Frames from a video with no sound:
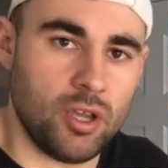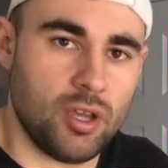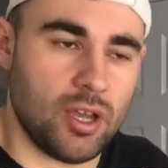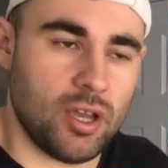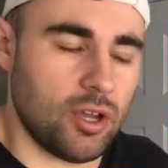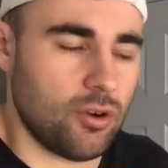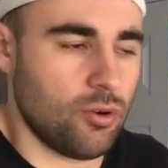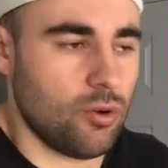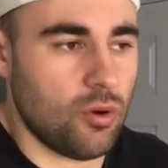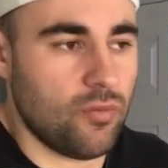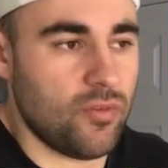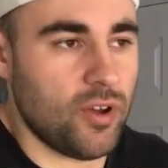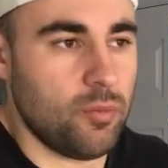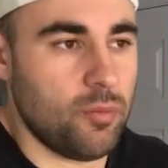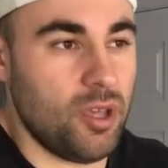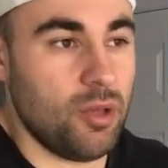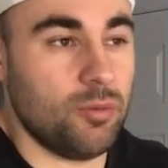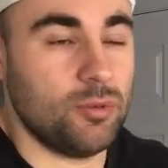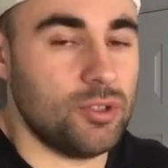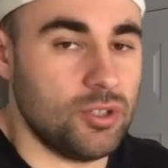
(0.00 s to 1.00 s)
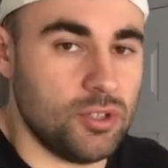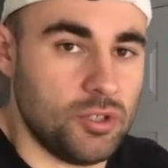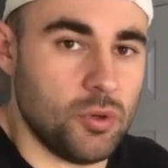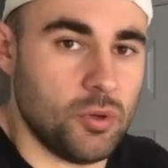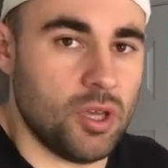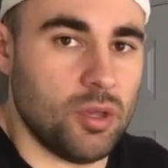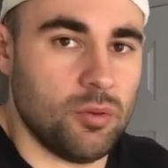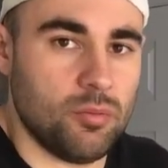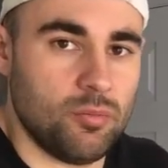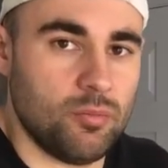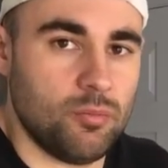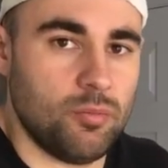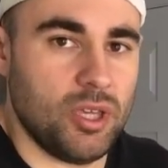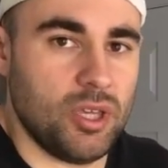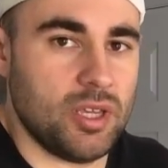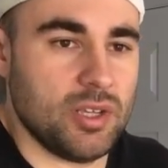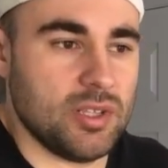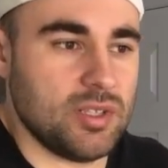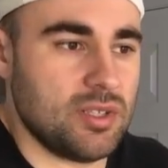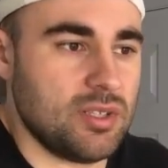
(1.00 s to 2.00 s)
I don't know if I'd be able to do it,
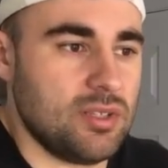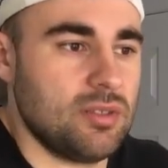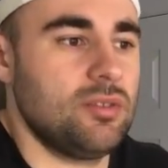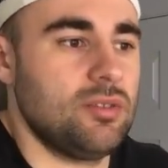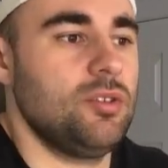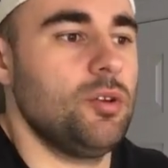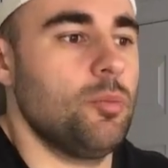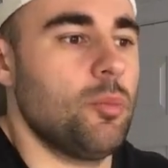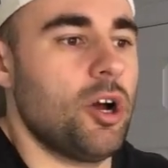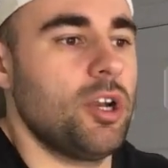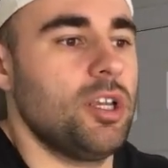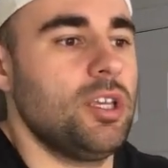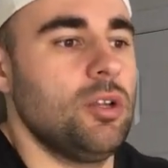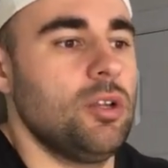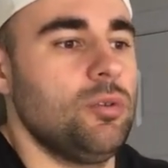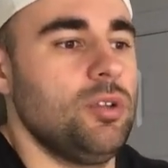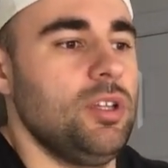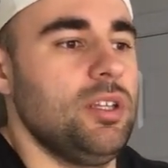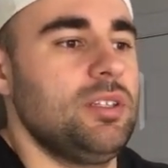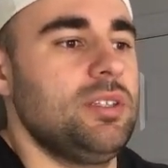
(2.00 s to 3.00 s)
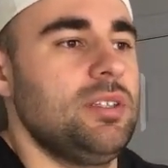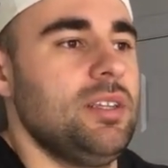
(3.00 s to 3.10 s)
because your body can only